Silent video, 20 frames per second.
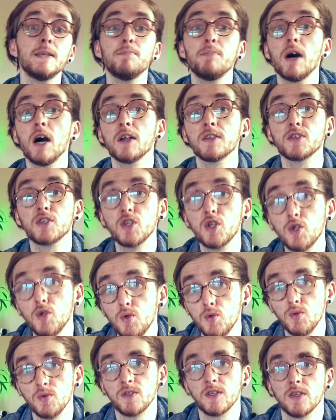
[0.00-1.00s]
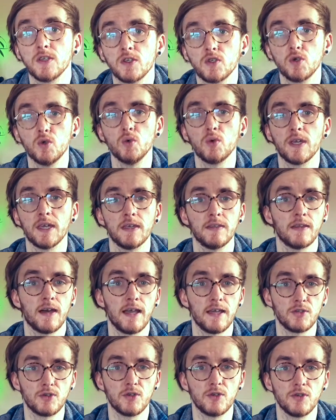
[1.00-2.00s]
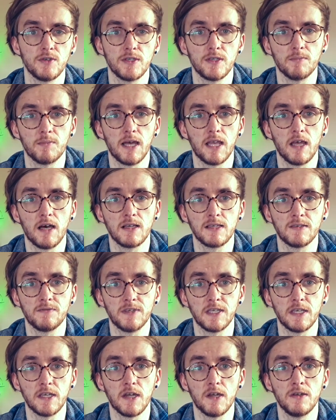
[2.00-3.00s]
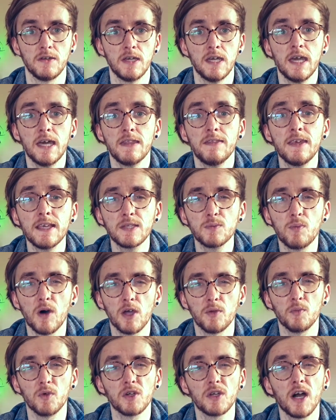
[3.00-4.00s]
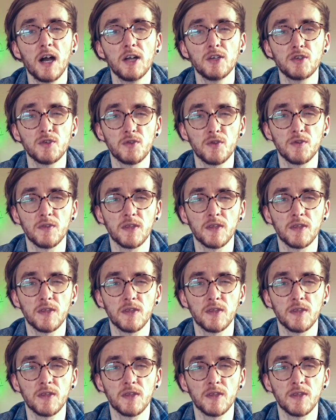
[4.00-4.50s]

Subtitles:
part 2 to the toolkit that I introduced in my last video. This one will guide you through the